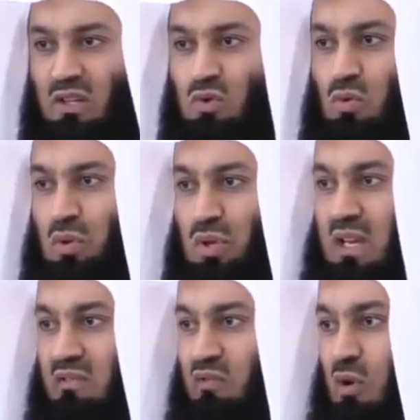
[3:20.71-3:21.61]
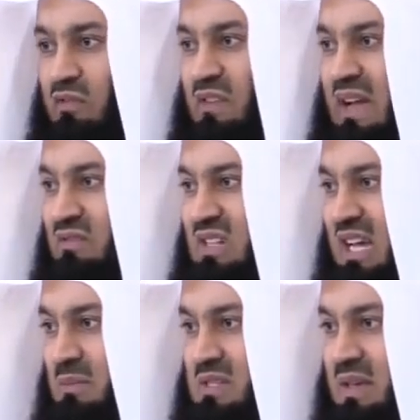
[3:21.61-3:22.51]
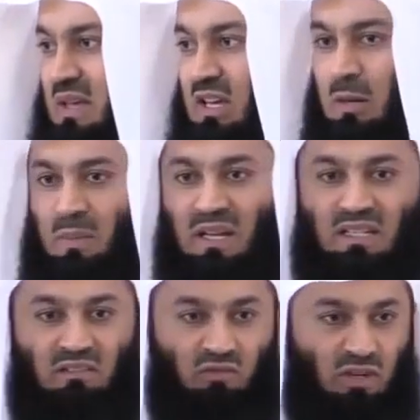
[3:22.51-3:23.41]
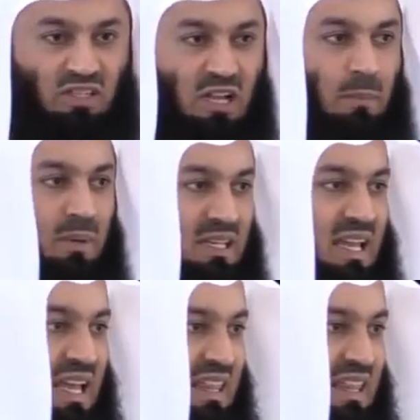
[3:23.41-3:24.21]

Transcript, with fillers: 2, 3, 4, 5 times. Repeat it, for example, the